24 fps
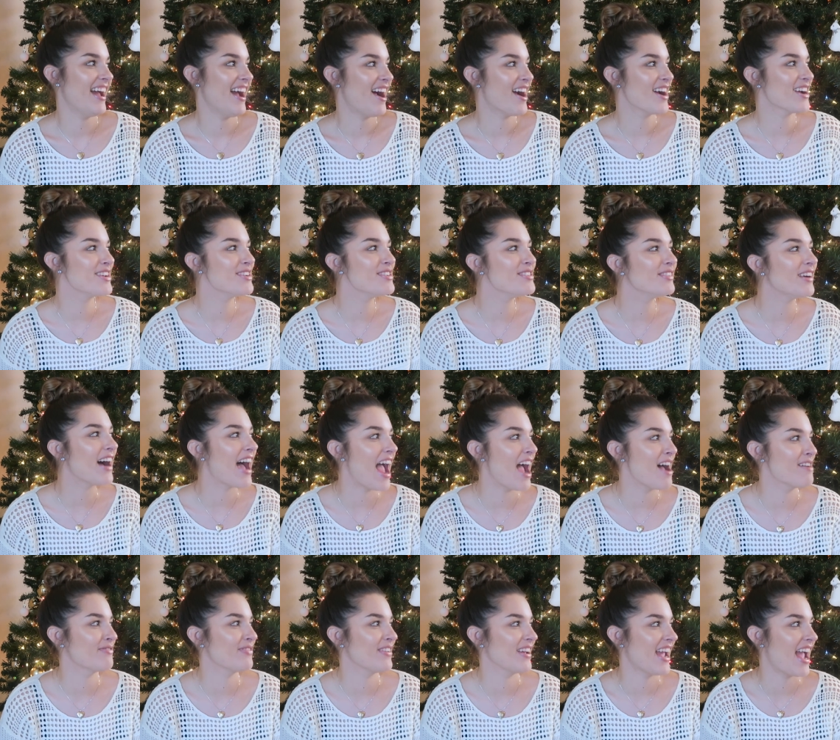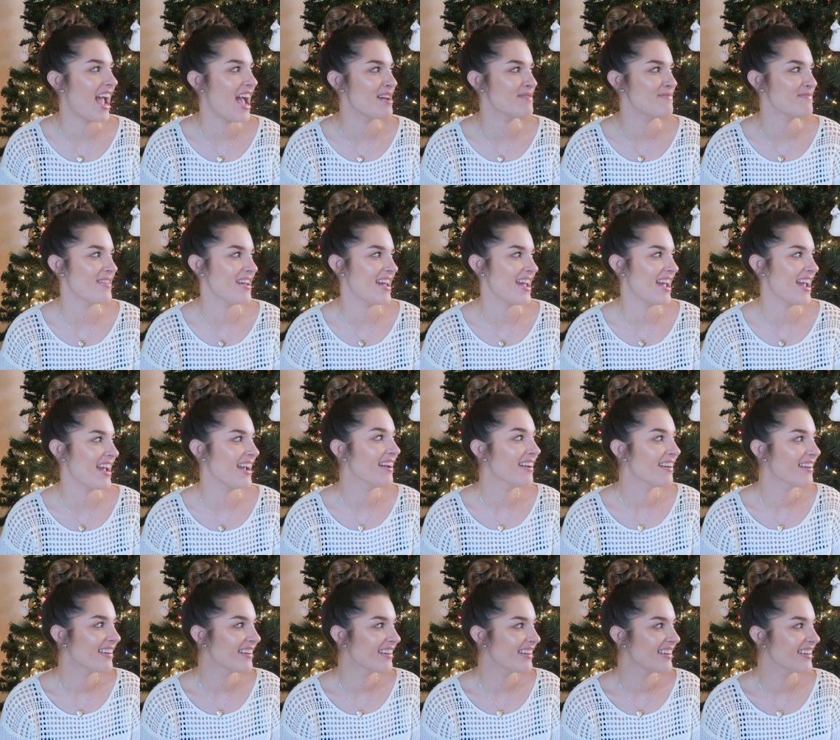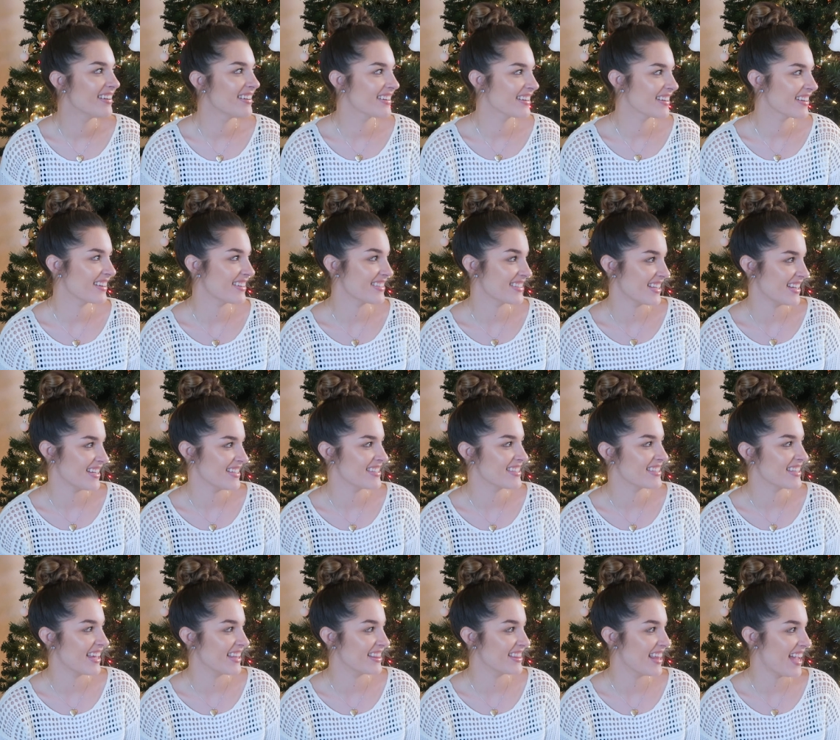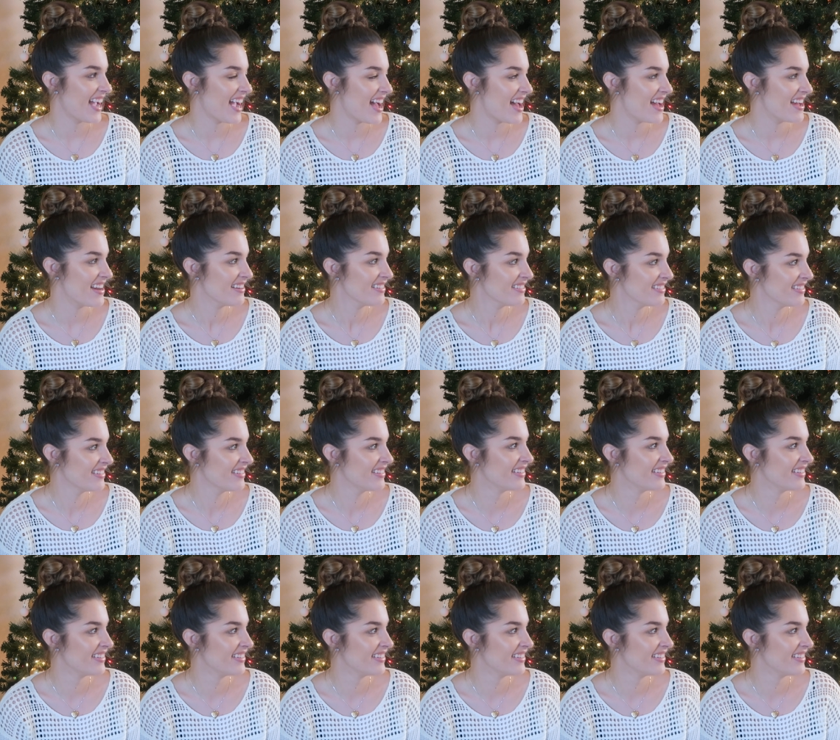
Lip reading: Are you laughing at me? Because I said that?